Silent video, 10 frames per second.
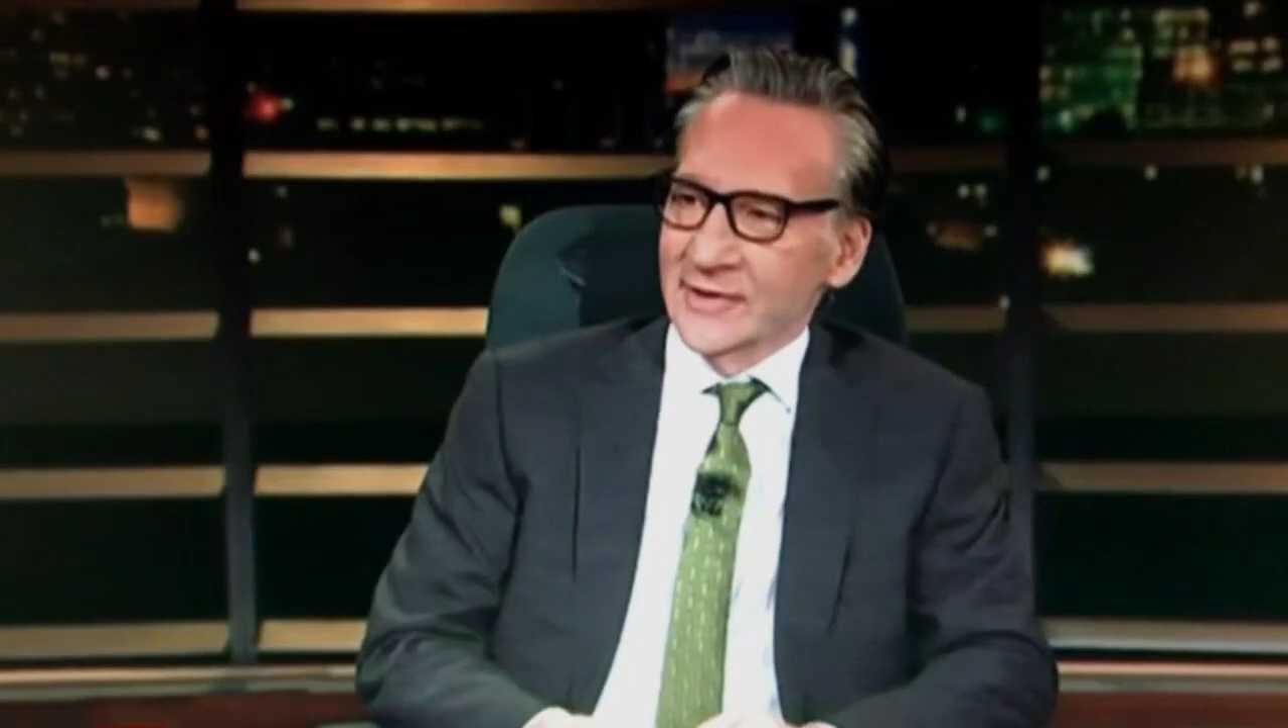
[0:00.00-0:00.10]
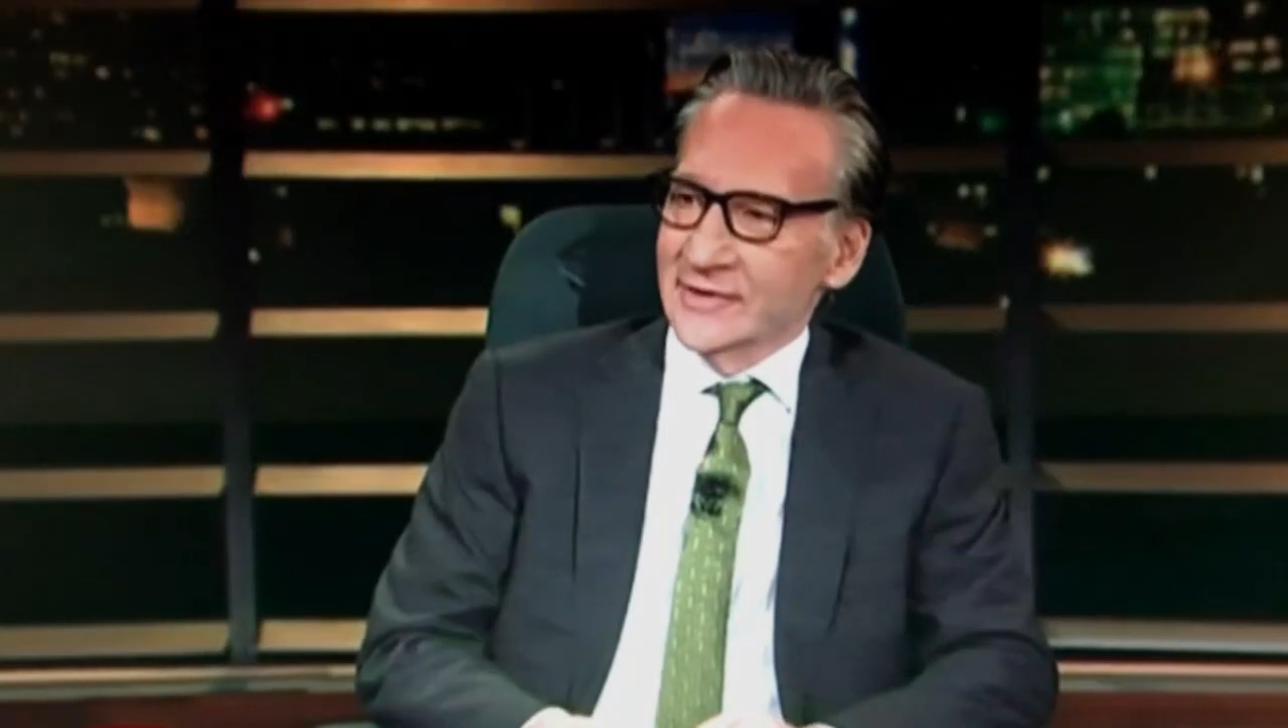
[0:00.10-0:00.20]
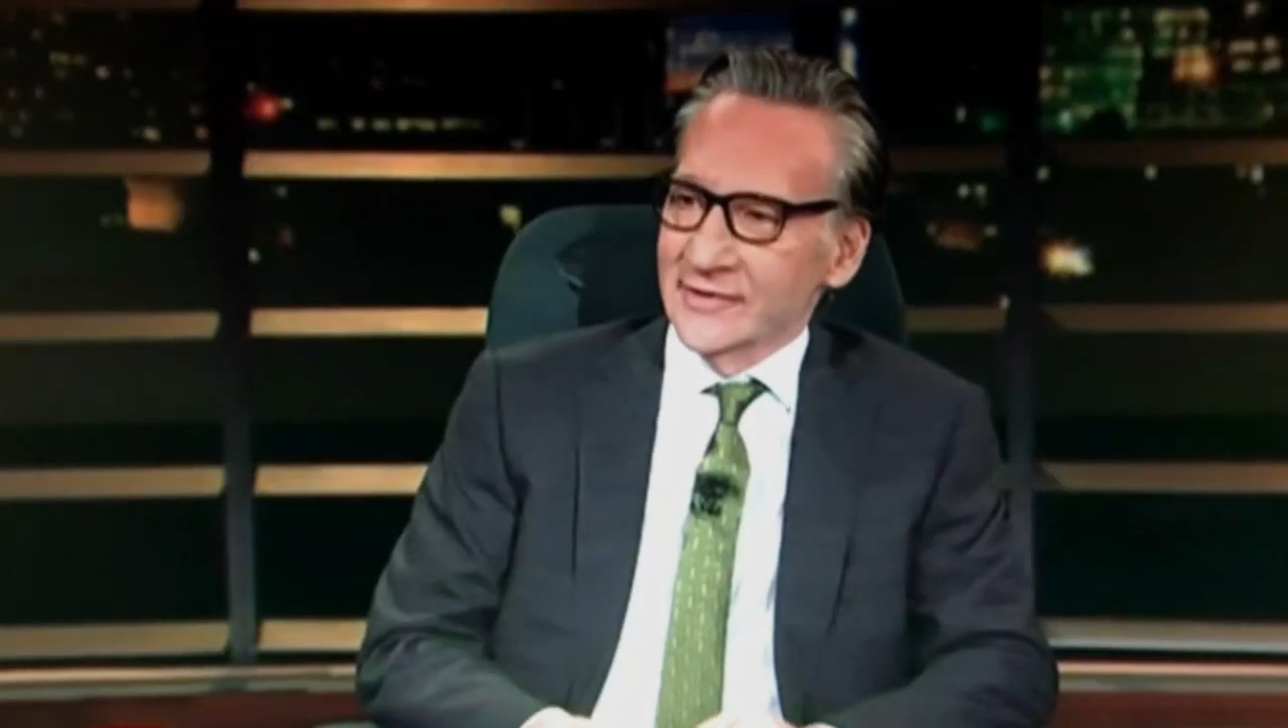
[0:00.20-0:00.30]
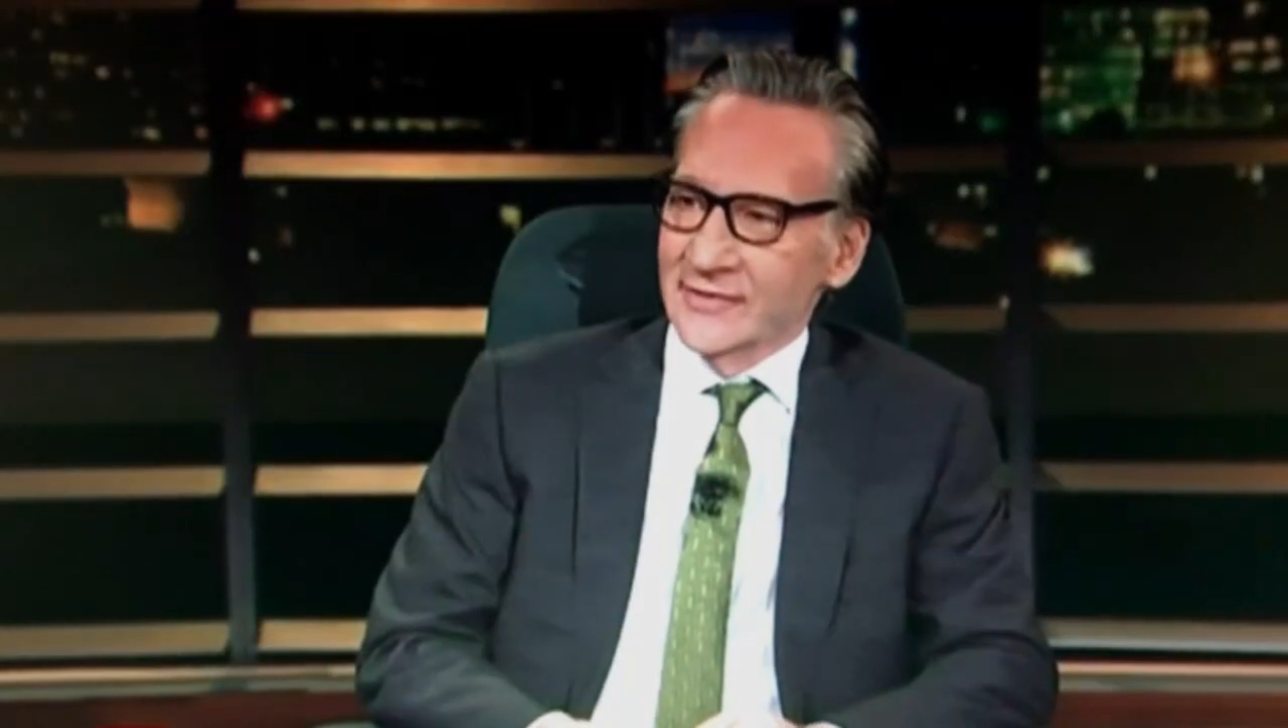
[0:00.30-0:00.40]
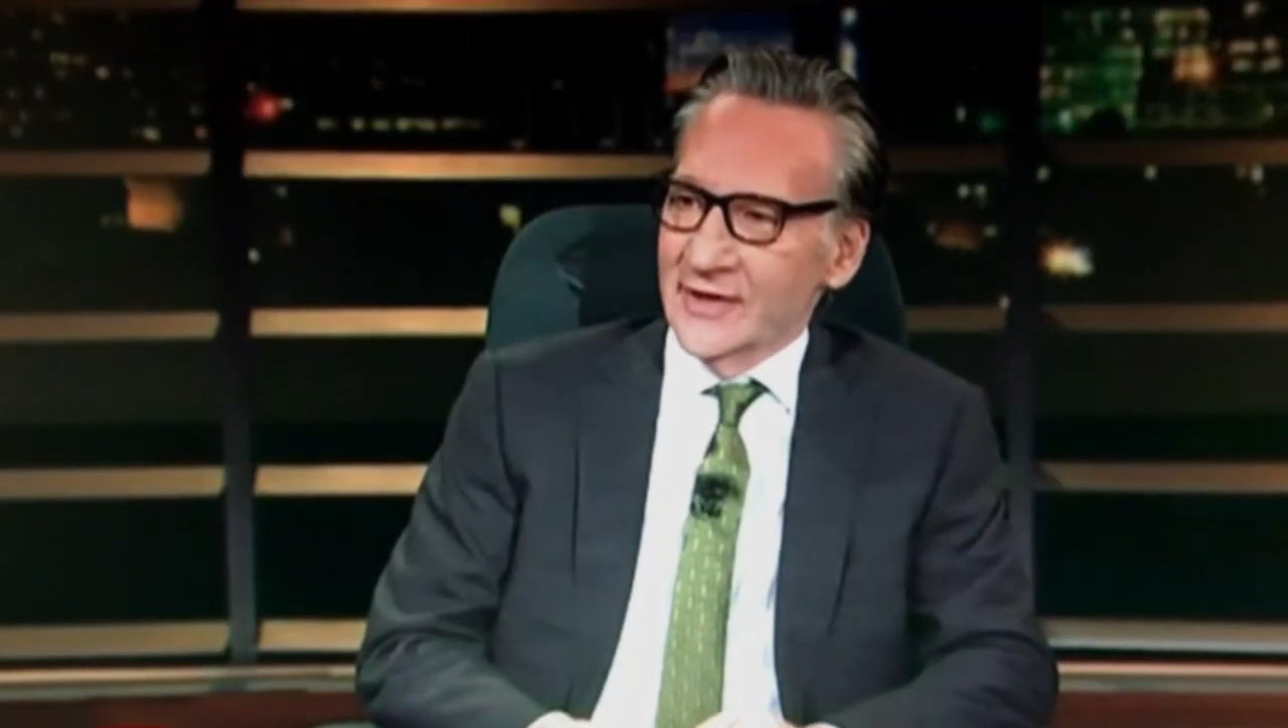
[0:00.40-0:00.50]

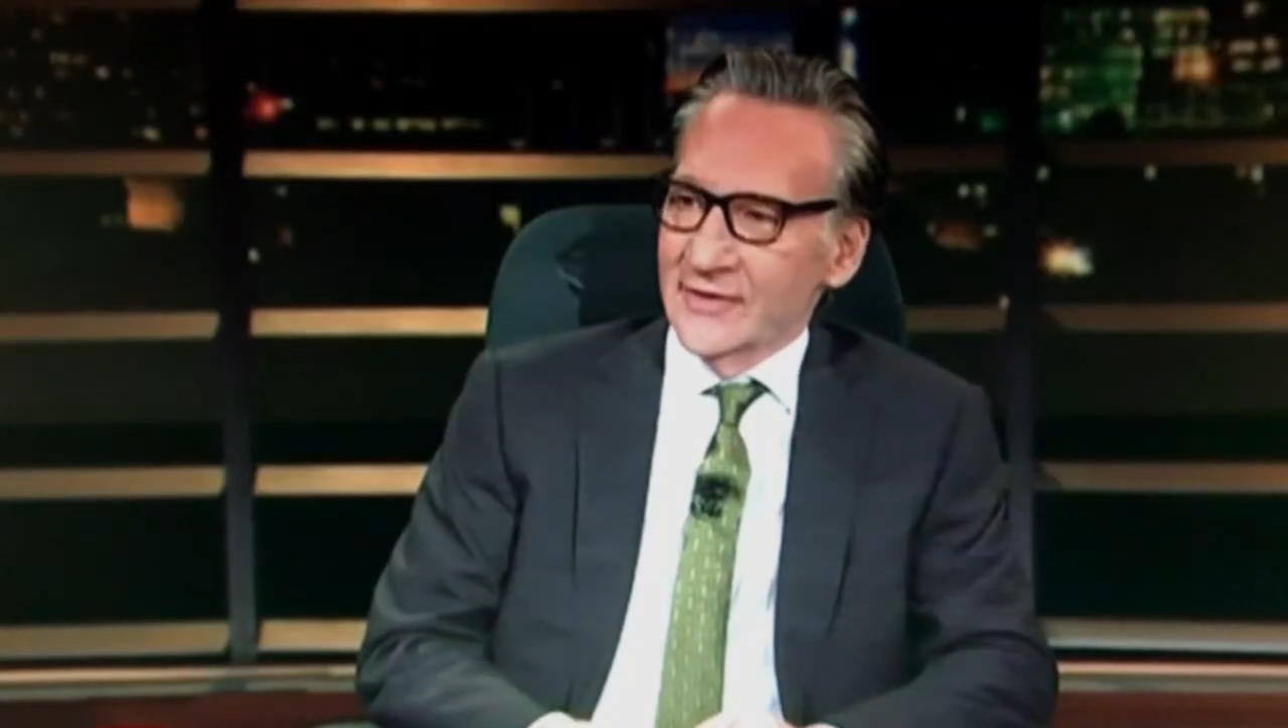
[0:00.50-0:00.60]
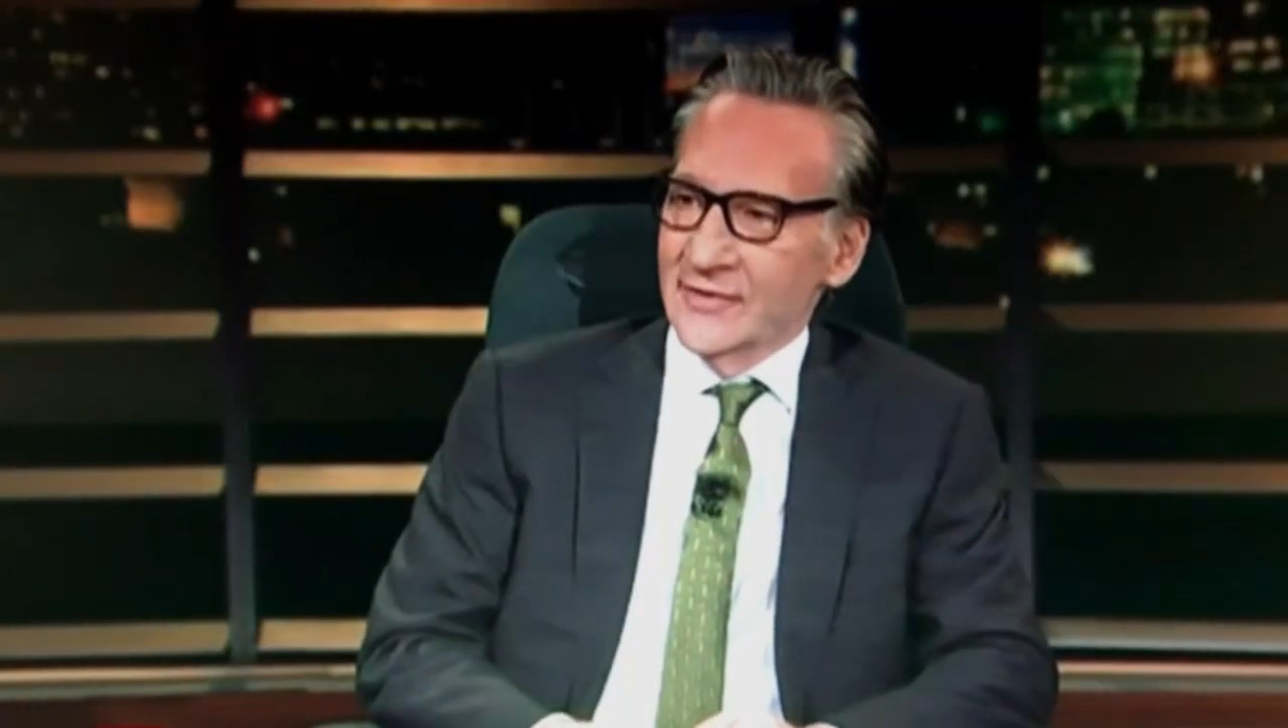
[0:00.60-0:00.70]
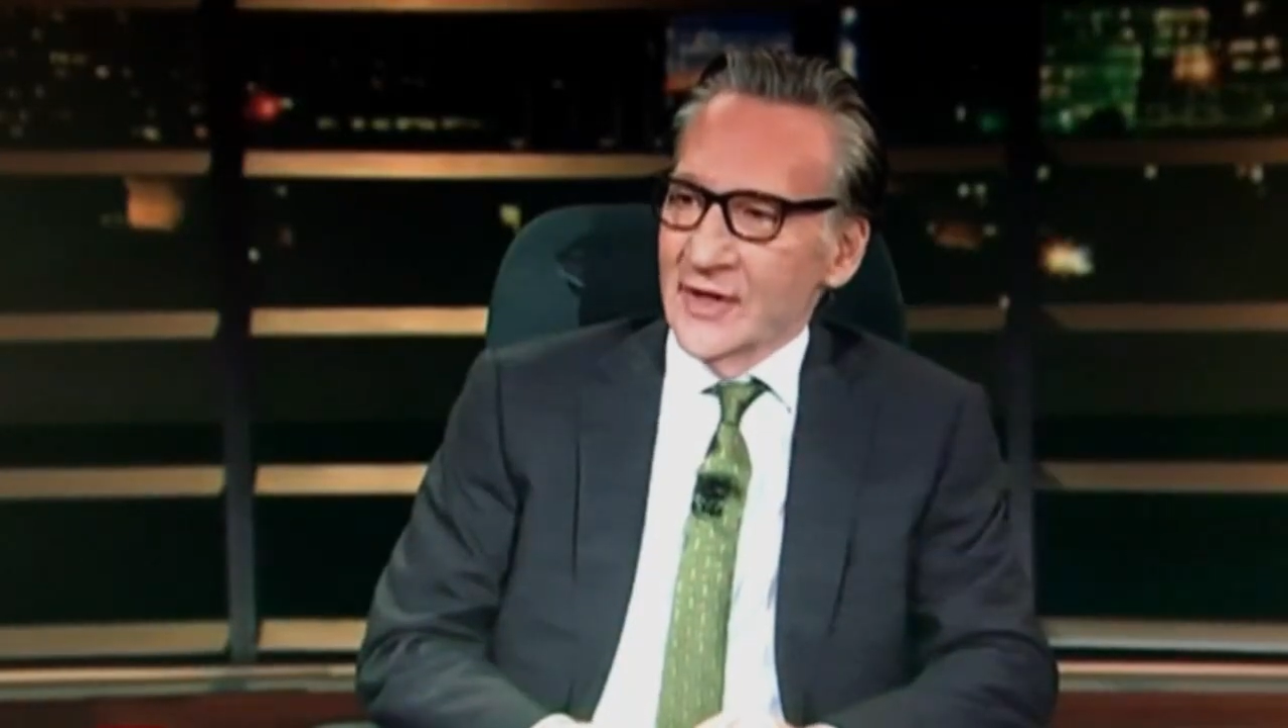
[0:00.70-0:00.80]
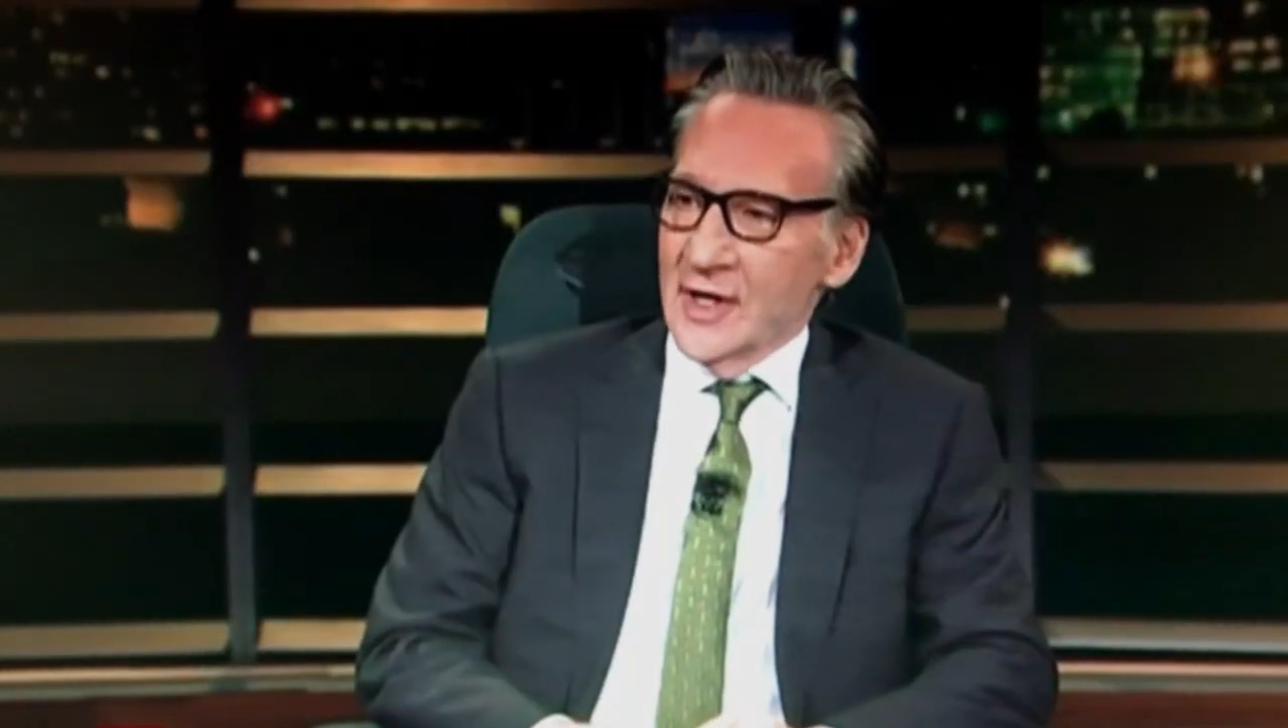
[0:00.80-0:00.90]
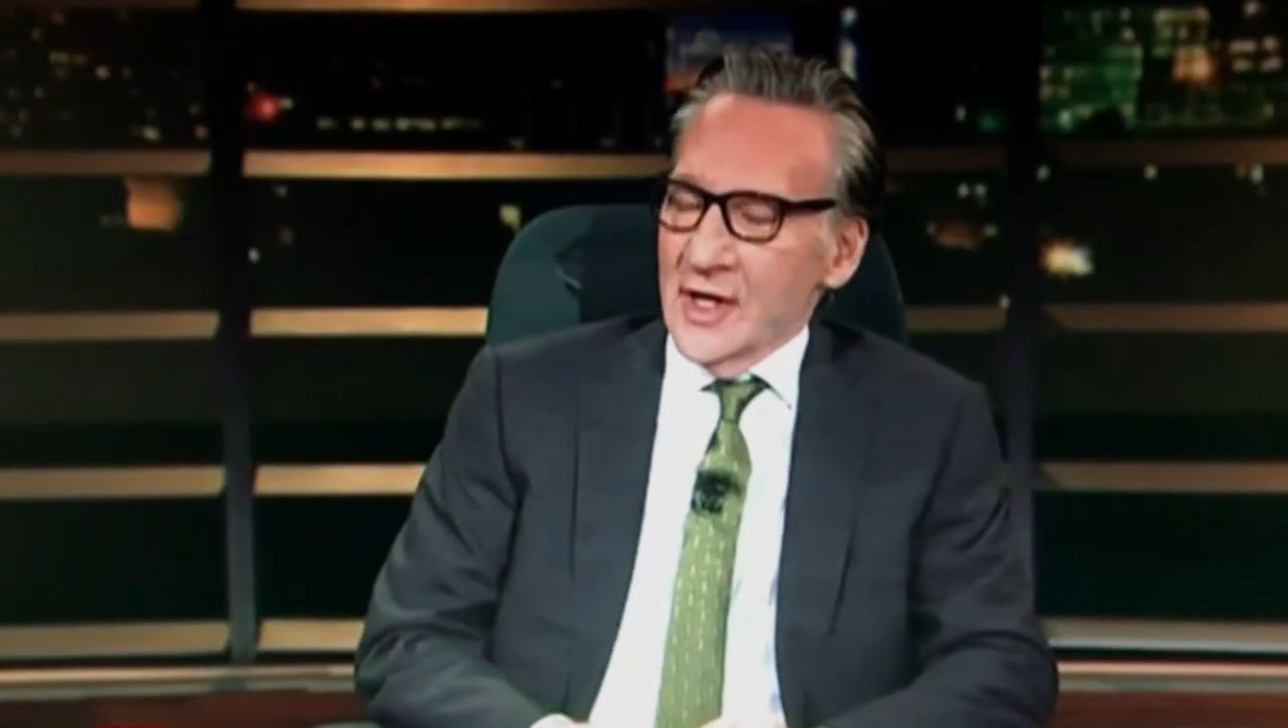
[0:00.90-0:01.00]
can survive.